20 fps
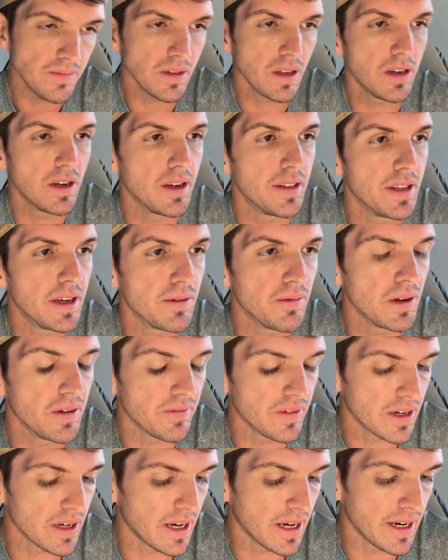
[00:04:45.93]
And then
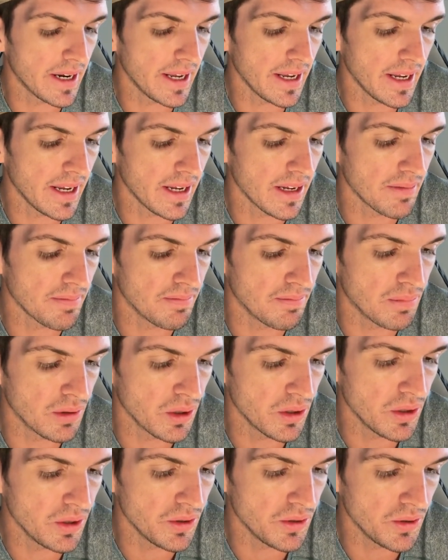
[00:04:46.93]
we've got a
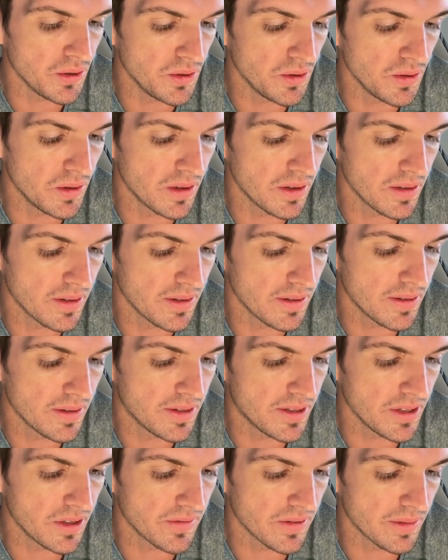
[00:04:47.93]
blue
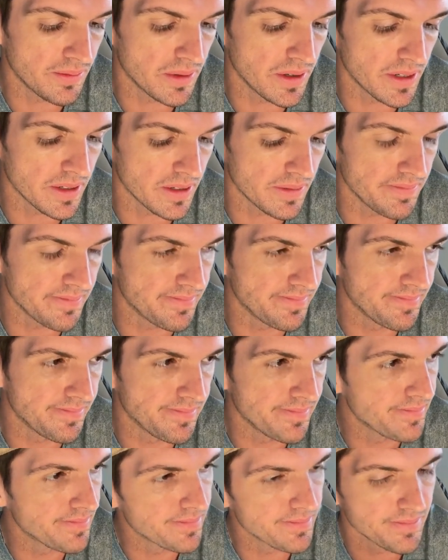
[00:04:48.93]
silver prism.
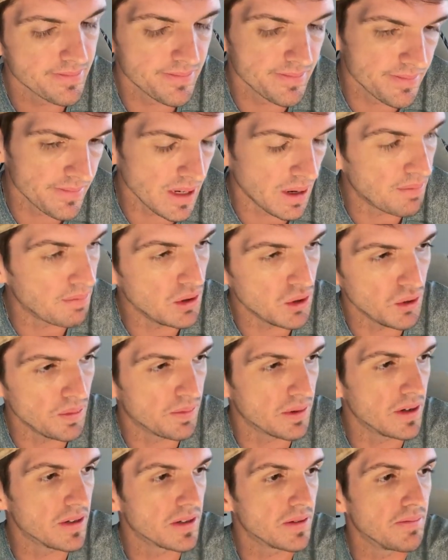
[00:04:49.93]
Blue
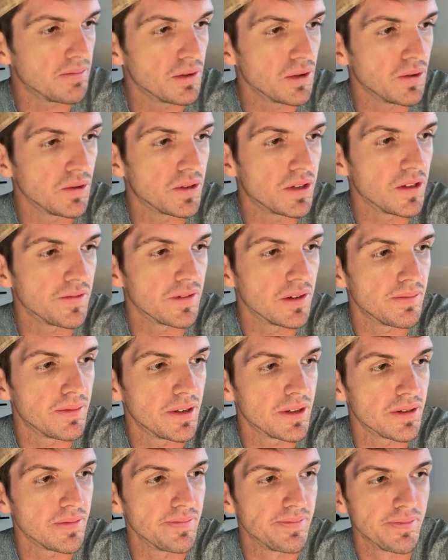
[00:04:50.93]
prism, blue silver
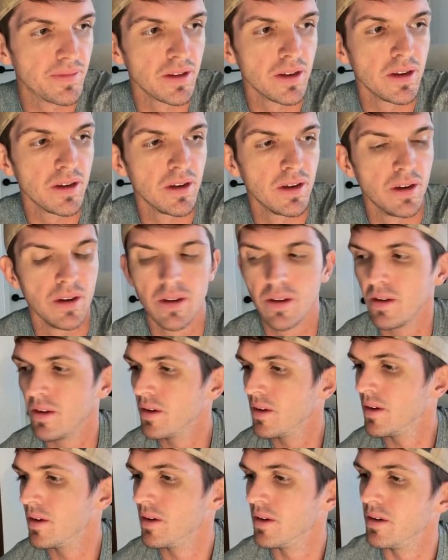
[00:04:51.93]
prism.
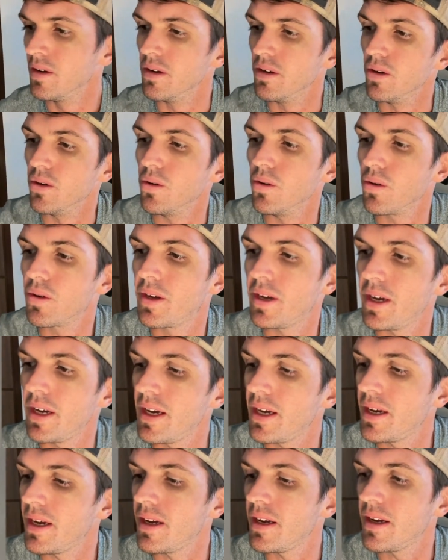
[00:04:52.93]

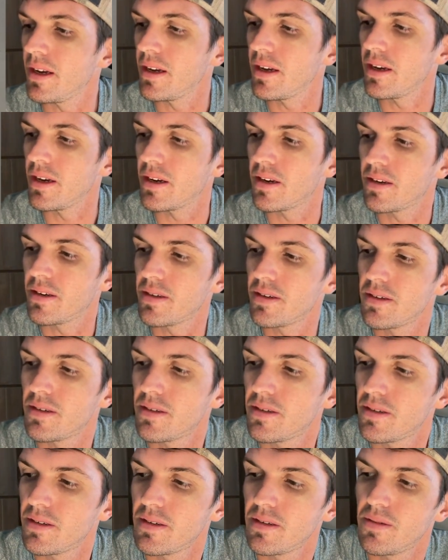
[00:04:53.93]
Okay,
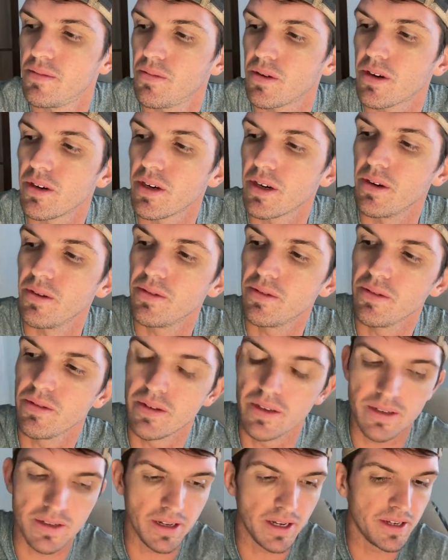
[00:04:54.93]
we're gonna go through
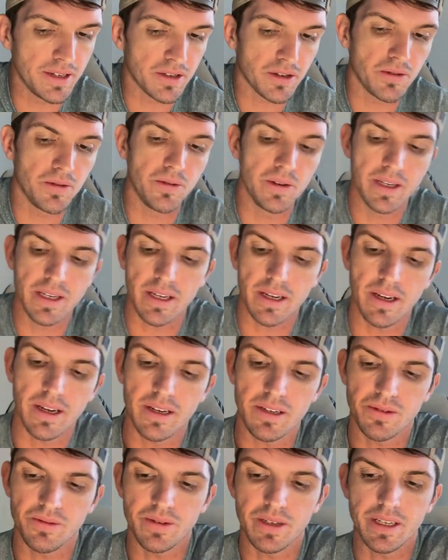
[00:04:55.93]
this as quick
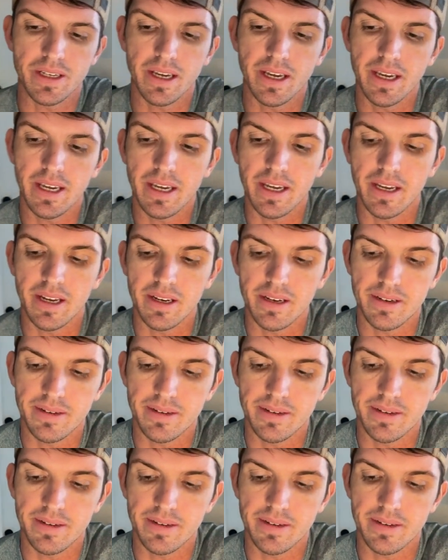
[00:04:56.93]
as we can.